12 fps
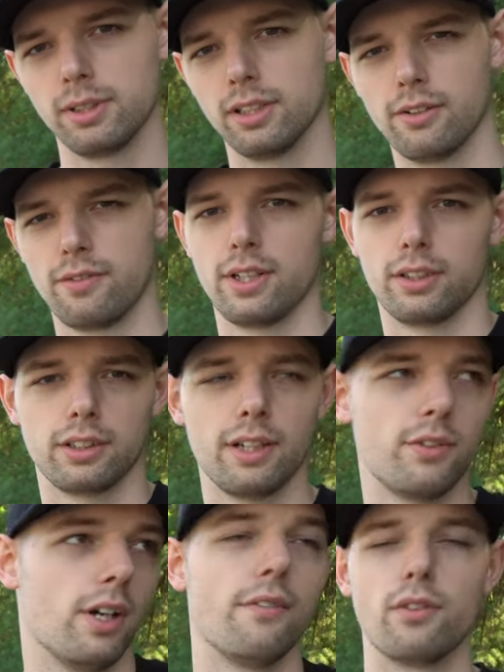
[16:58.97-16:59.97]
You know, if they're
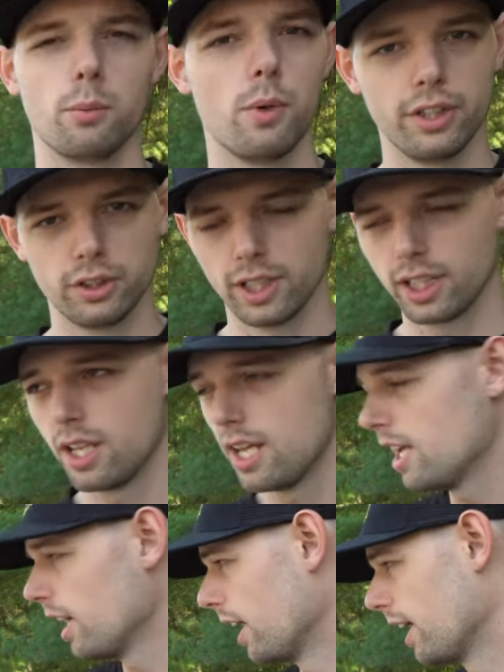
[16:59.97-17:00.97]
if they're ever wondering,
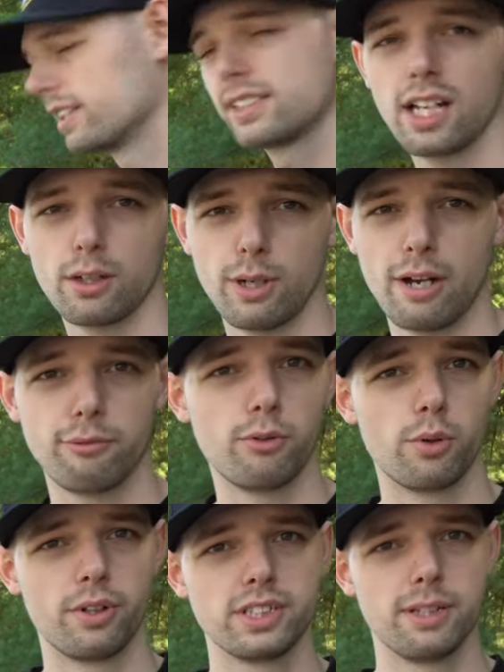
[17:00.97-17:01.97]
uh, it's not a Rav4 or